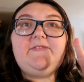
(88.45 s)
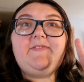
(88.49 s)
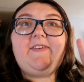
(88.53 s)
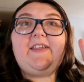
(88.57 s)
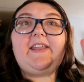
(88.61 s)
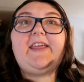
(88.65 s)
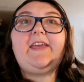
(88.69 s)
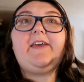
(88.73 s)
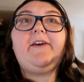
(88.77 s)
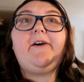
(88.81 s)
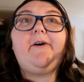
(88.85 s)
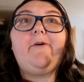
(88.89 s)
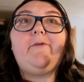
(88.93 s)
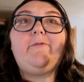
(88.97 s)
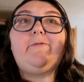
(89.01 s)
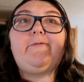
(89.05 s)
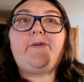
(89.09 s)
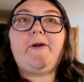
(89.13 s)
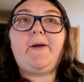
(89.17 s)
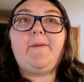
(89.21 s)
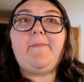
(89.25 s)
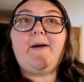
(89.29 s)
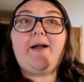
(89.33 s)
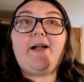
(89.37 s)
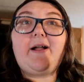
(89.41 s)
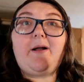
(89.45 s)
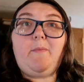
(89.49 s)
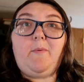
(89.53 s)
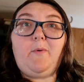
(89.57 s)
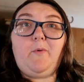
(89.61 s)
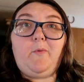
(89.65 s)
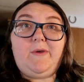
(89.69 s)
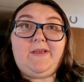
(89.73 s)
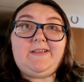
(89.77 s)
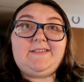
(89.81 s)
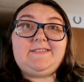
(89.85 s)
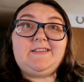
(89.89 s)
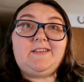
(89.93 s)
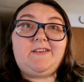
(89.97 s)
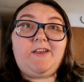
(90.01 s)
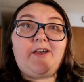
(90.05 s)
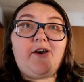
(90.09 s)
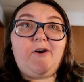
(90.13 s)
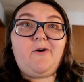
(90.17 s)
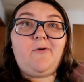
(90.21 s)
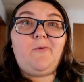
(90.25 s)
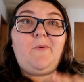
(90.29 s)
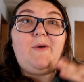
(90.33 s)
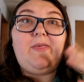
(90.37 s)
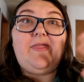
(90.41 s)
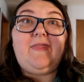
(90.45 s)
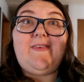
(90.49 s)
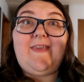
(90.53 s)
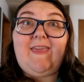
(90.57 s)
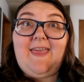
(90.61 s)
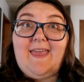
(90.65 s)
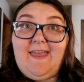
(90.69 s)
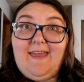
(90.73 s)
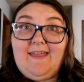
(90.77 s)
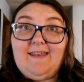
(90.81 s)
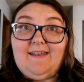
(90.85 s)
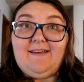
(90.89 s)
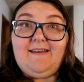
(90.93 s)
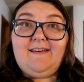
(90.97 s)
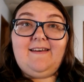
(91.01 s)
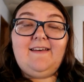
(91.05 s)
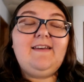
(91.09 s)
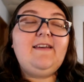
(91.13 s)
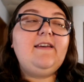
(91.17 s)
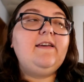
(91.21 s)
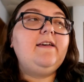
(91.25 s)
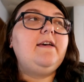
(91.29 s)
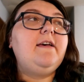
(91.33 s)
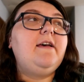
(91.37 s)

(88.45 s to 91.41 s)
video from a couple weeks ago with Kenna.